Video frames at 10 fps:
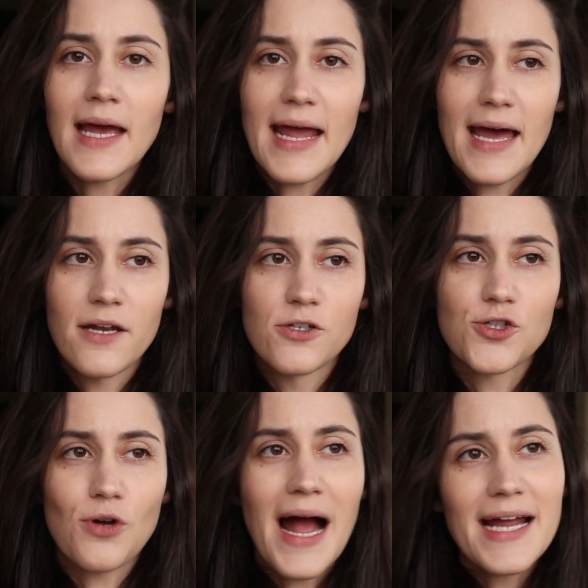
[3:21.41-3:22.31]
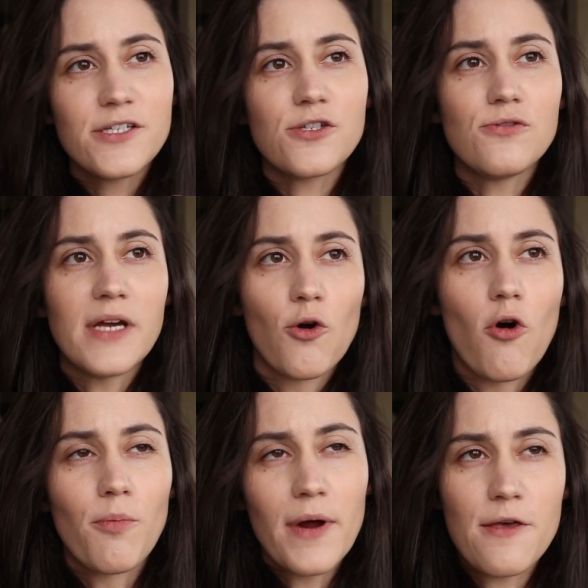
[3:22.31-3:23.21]
and try to
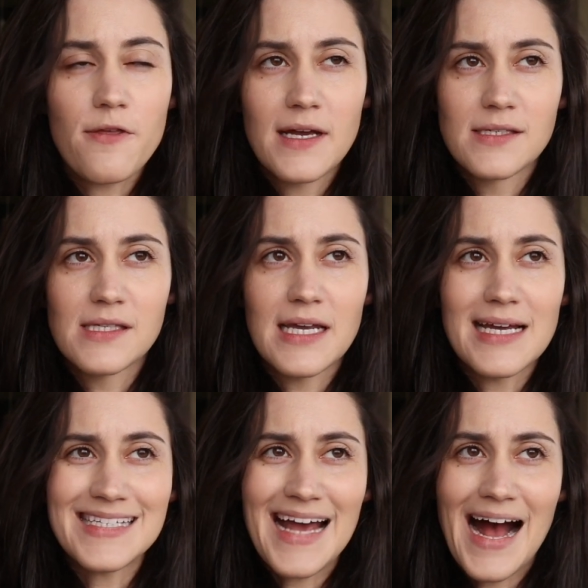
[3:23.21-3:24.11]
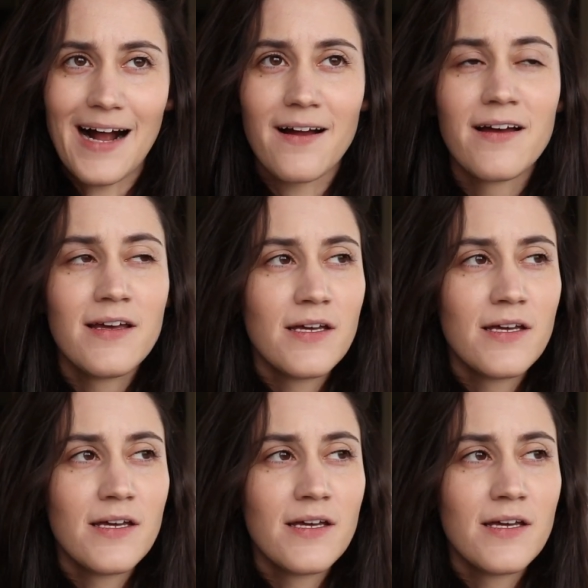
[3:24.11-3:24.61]
incorporate things that attack